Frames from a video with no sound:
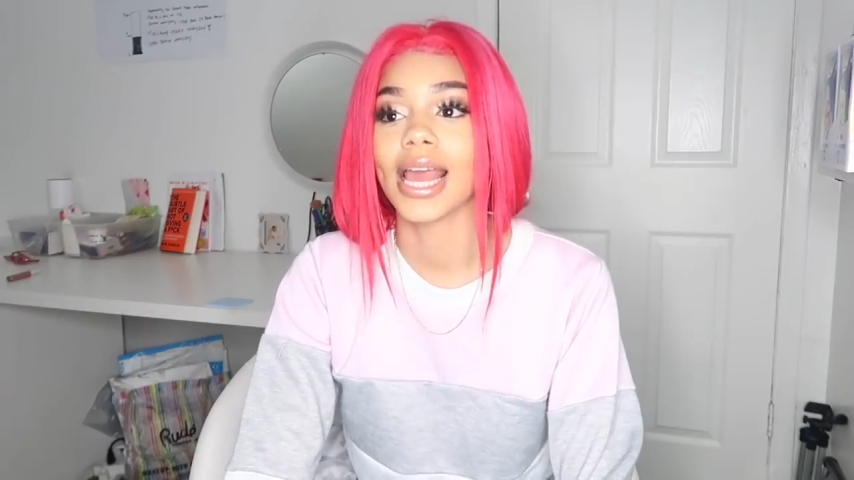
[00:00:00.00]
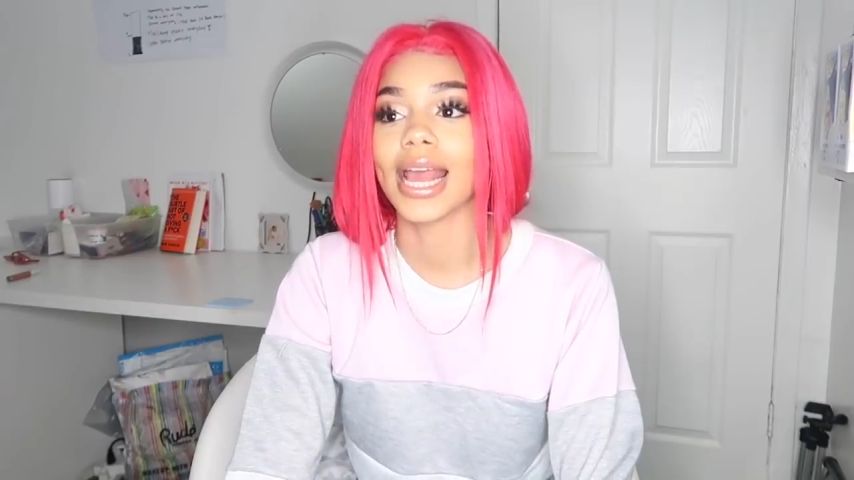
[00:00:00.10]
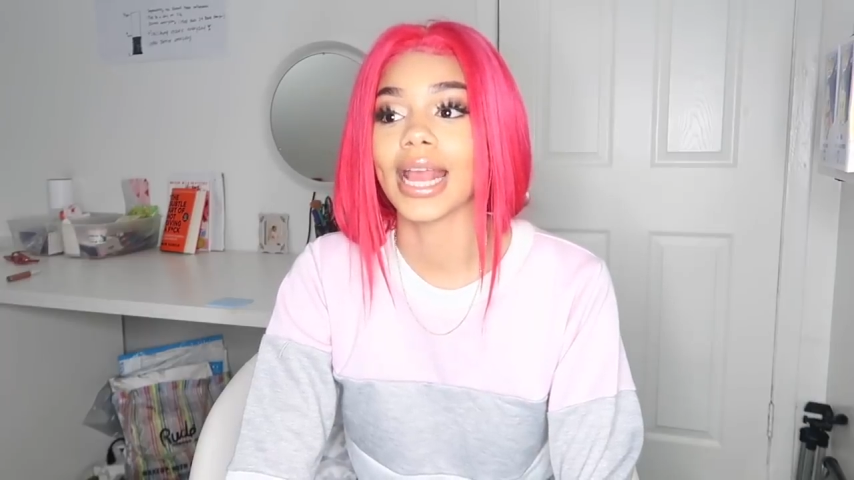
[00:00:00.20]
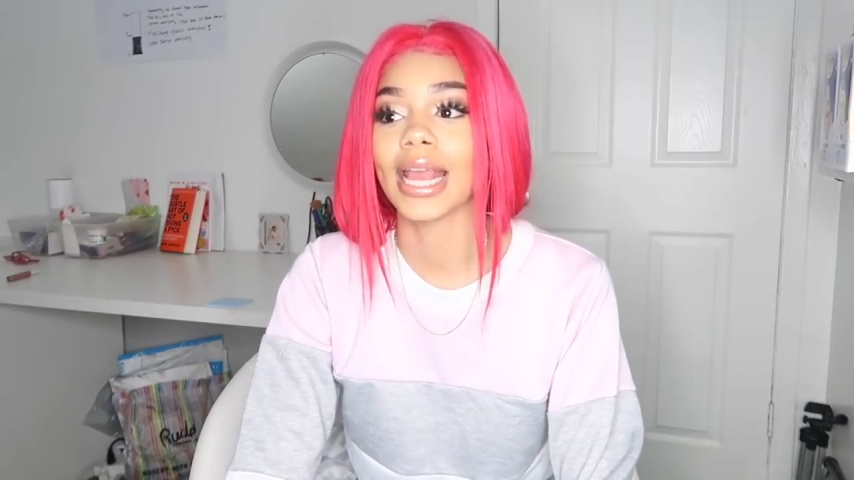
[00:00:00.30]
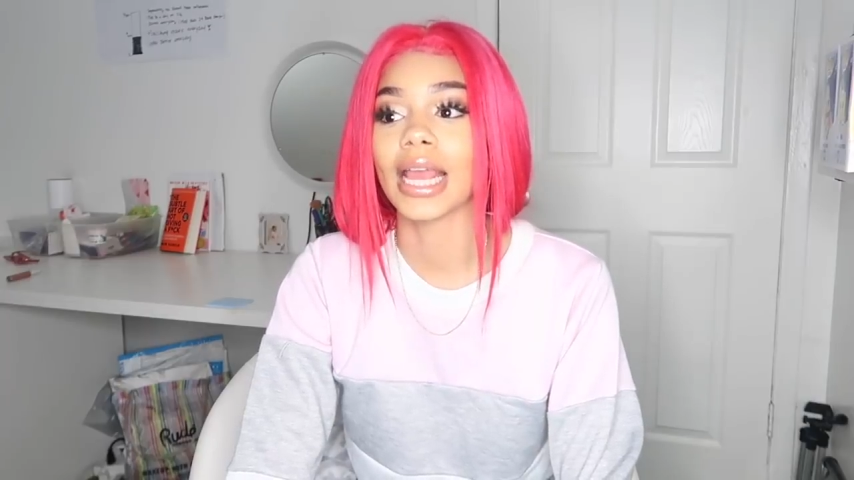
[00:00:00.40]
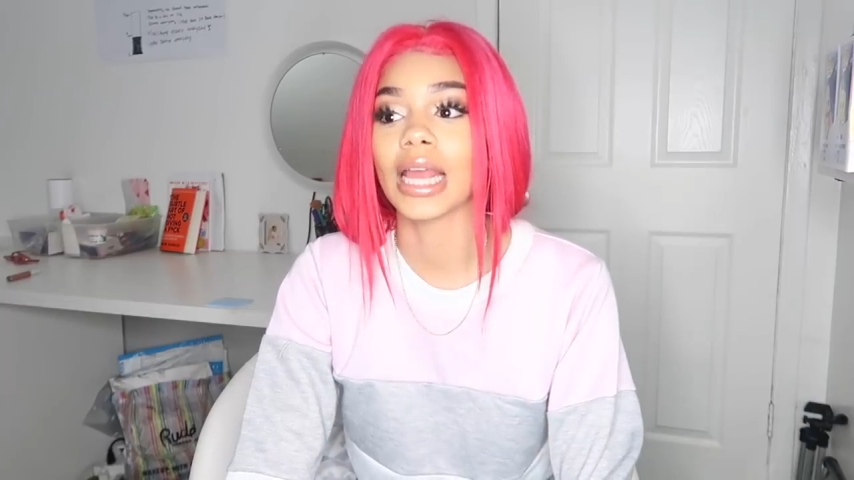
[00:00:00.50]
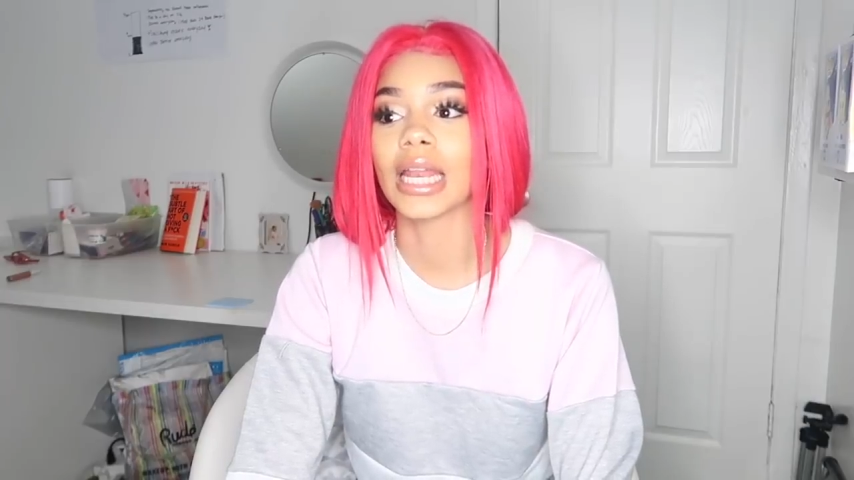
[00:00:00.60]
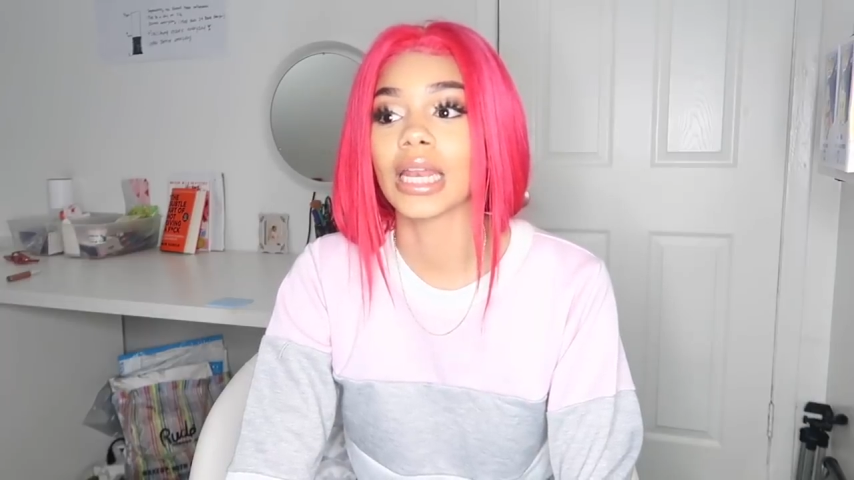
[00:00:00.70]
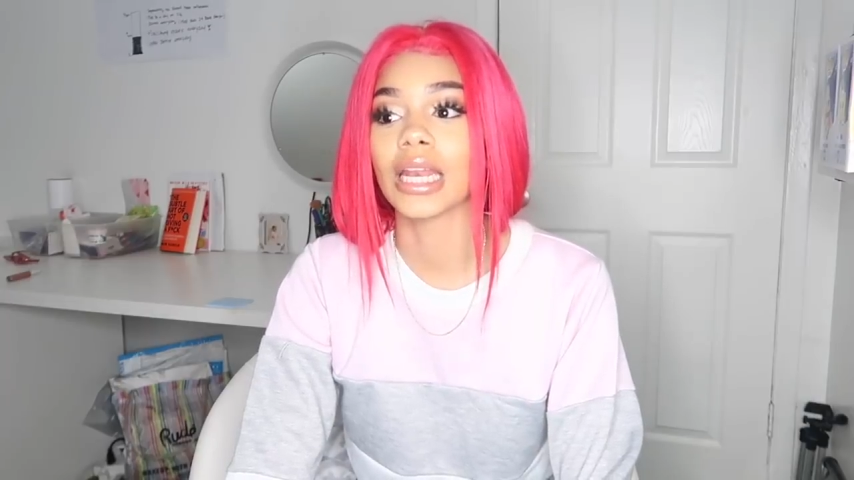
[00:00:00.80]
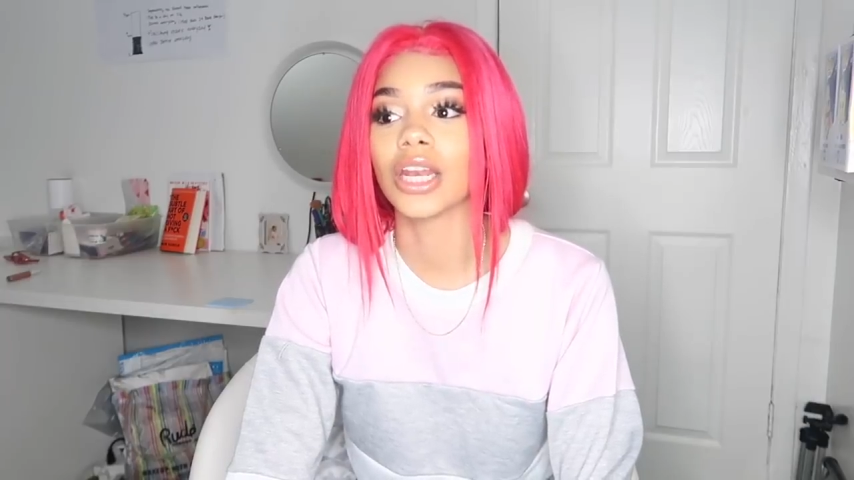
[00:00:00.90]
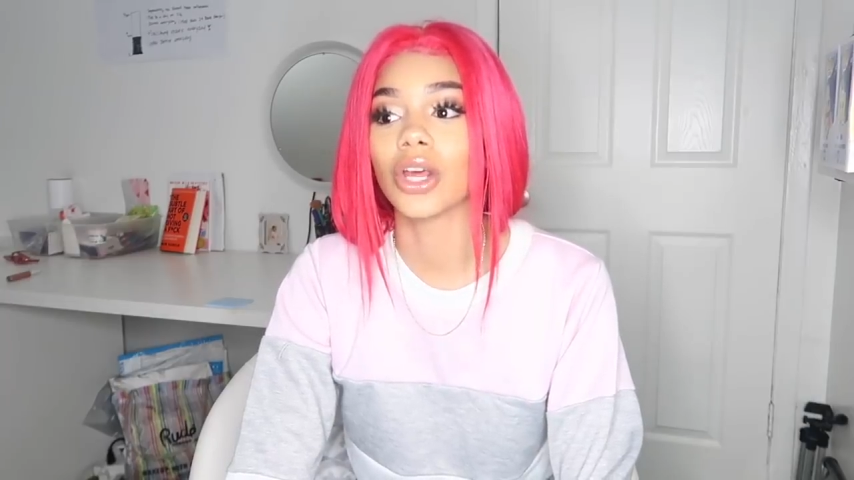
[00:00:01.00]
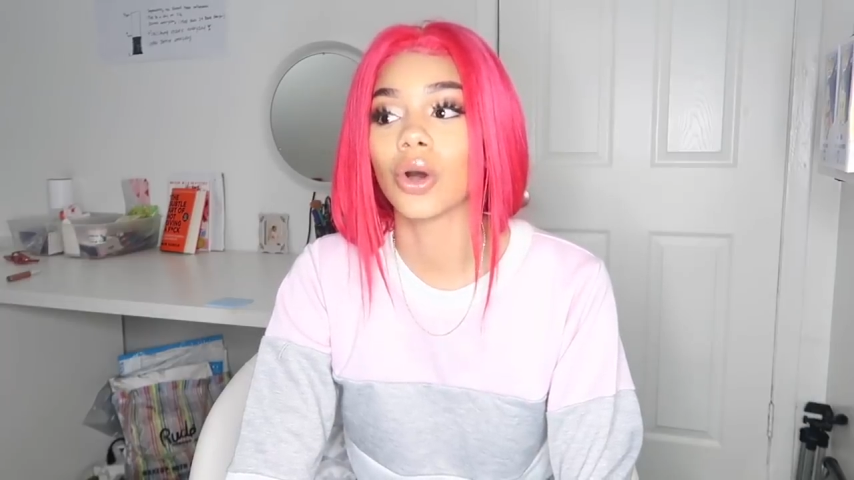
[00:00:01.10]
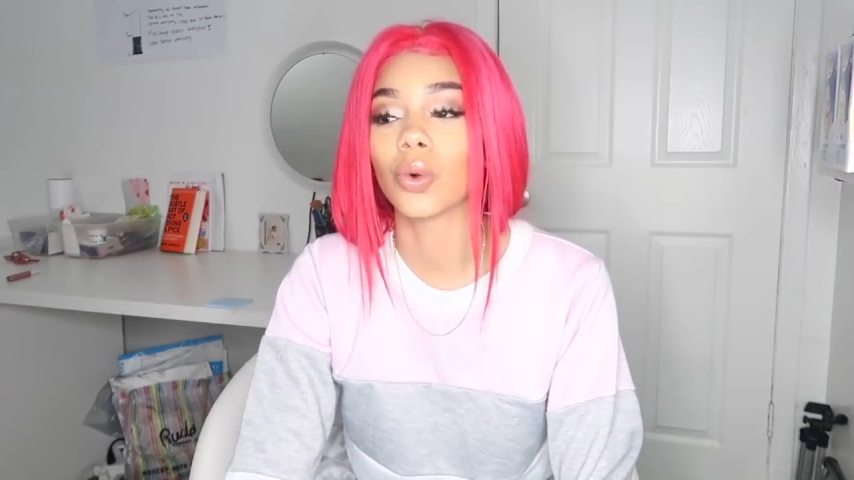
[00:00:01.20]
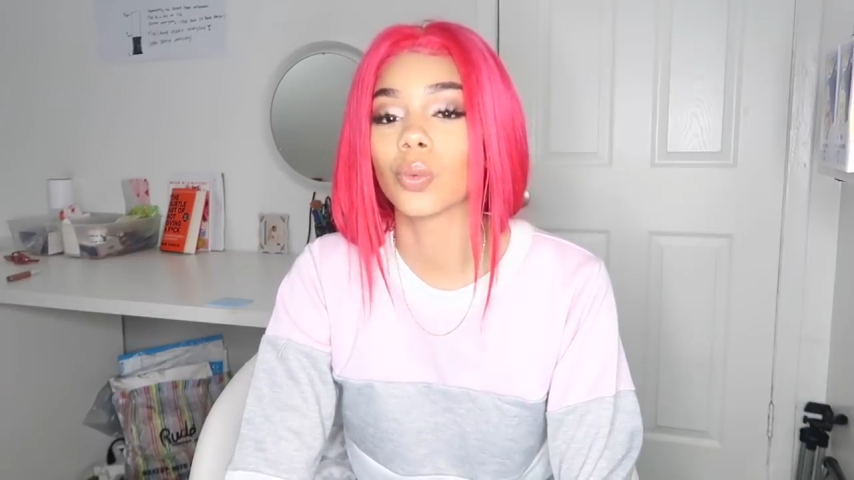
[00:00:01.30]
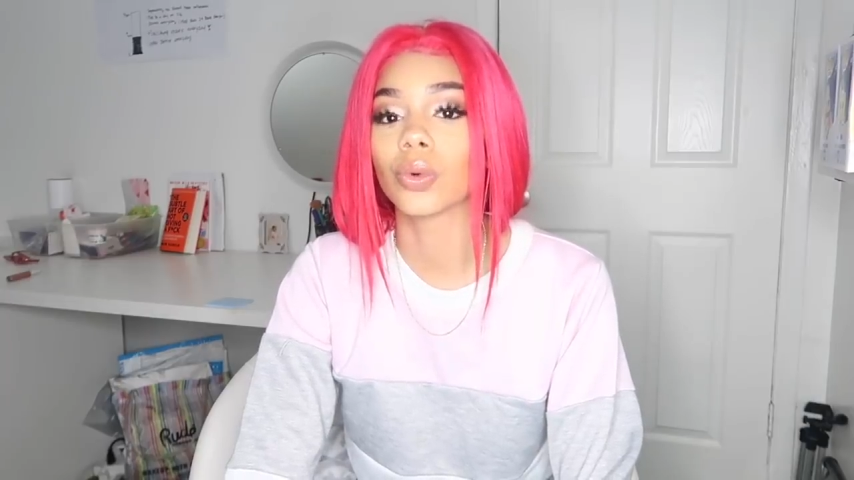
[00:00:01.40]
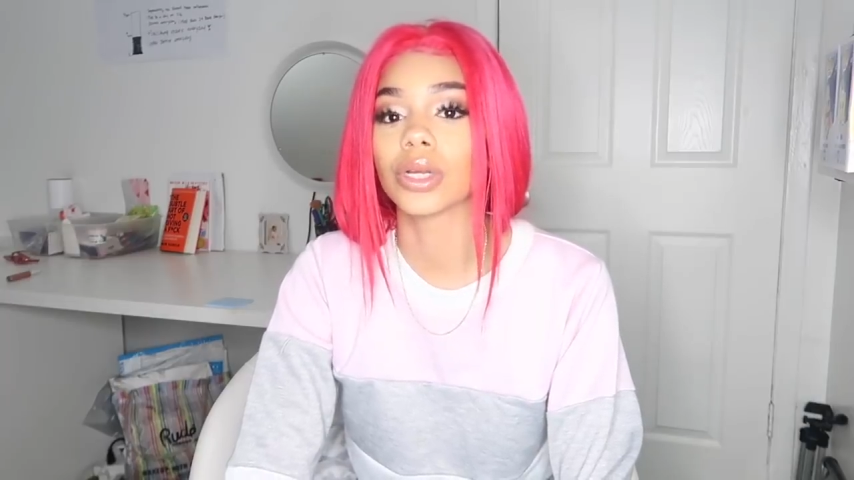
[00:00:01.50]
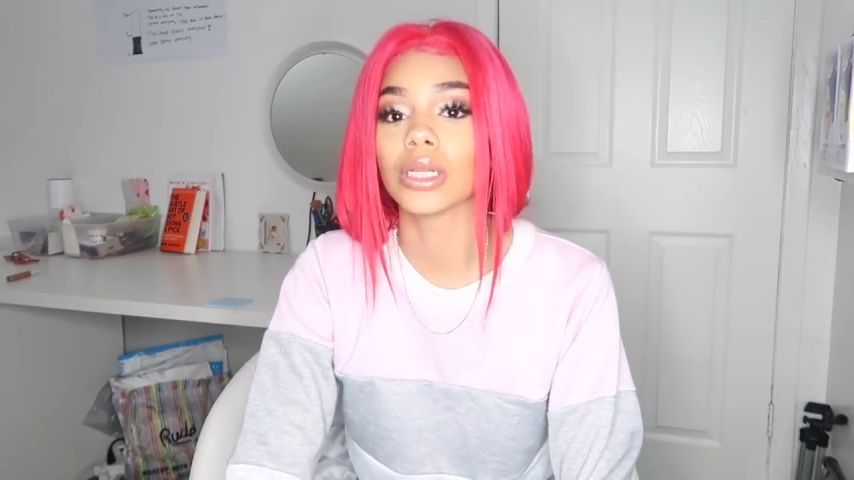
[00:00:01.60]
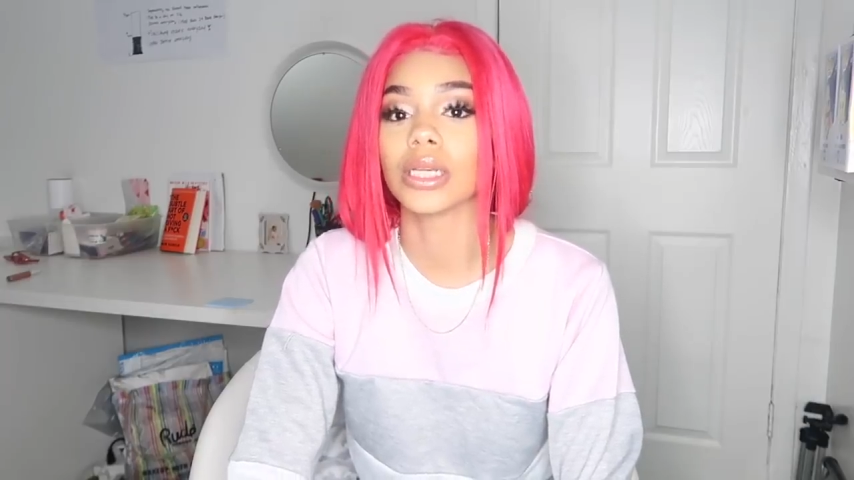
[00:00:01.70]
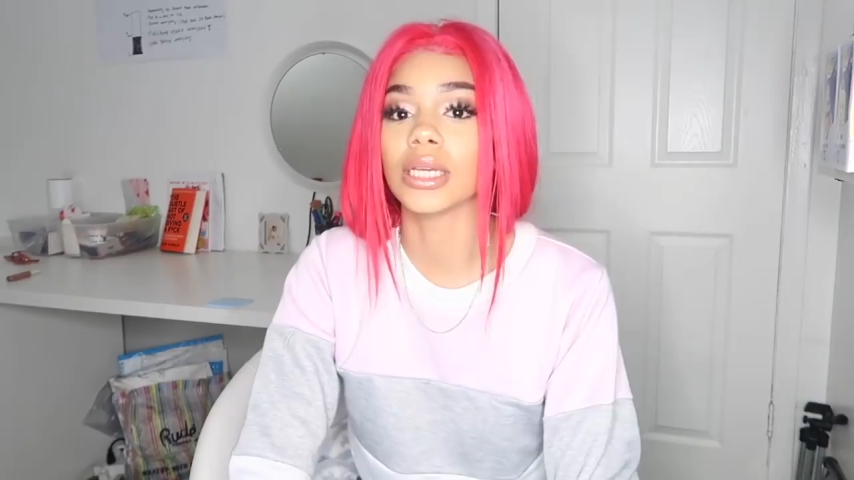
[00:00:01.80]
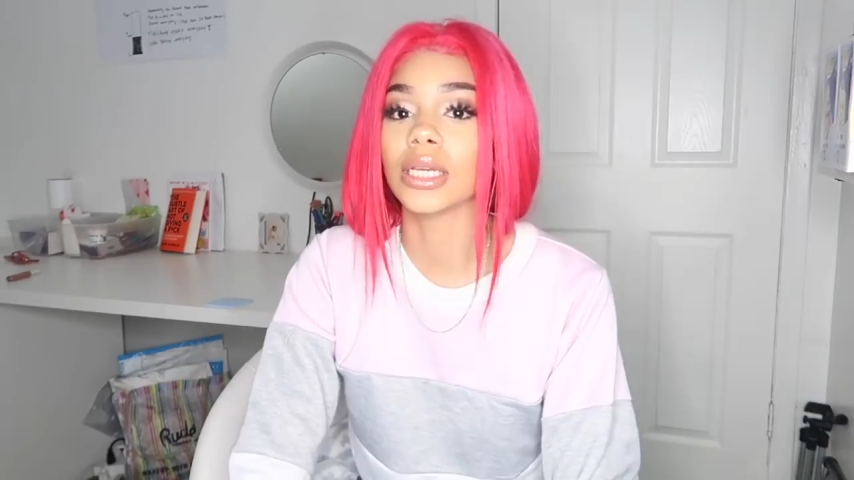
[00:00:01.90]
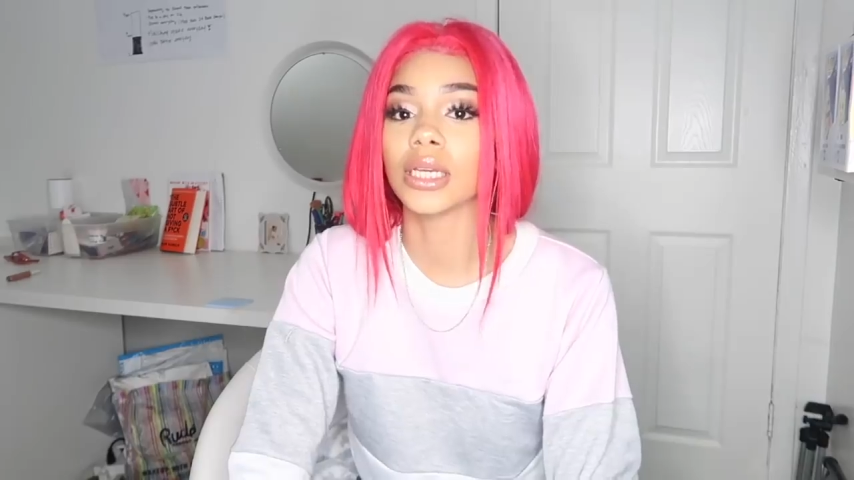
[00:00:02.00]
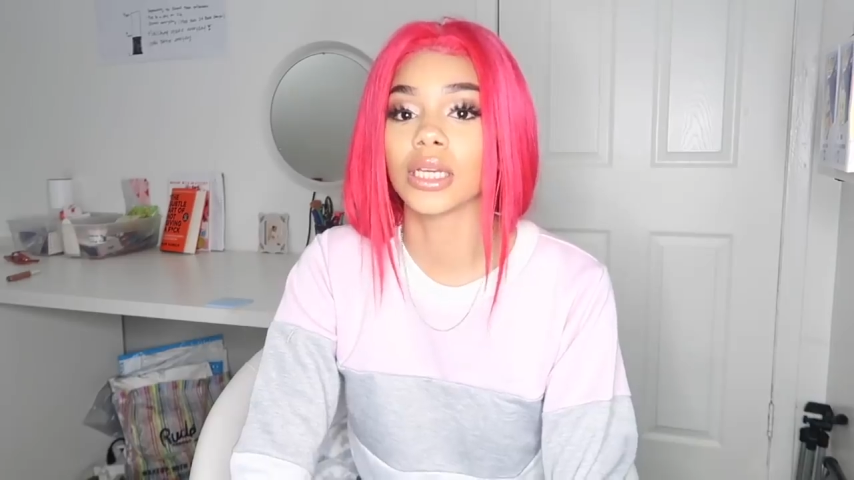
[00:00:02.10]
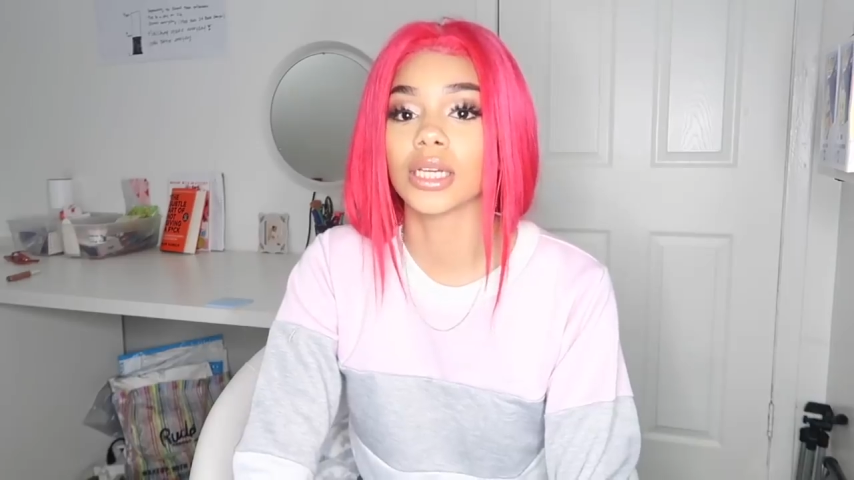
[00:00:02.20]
and don't really